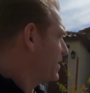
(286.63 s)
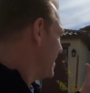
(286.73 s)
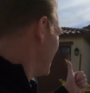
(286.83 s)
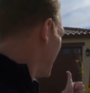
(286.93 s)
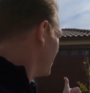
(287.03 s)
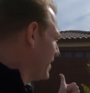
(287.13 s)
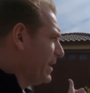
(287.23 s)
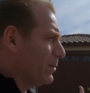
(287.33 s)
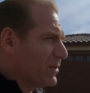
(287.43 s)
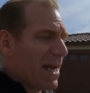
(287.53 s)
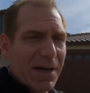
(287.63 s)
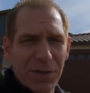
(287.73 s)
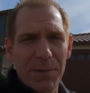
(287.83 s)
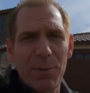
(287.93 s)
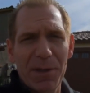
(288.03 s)
This house here was
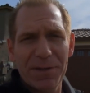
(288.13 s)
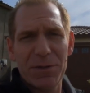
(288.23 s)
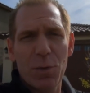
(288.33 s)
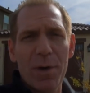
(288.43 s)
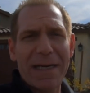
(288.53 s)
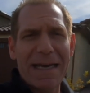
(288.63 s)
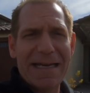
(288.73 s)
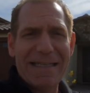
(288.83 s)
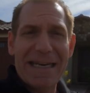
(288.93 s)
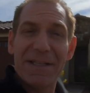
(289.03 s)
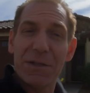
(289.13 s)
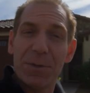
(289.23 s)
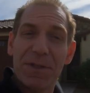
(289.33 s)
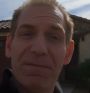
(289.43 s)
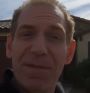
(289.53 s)
actually built in 2019, so
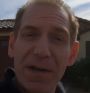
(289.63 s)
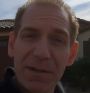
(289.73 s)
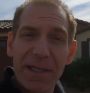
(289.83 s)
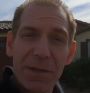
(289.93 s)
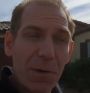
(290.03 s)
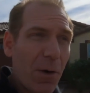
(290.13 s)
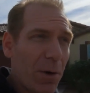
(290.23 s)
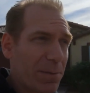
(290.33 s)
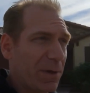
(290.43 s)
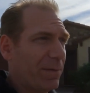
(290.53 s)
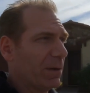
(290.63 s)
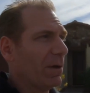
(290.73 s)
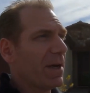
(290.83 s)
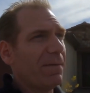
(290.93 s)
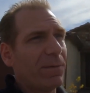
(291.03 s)
it's a fairly new home. So if you're
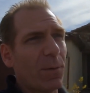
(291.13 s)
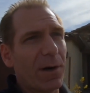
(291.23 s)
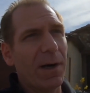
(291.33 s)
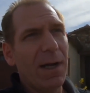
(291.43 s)
looking for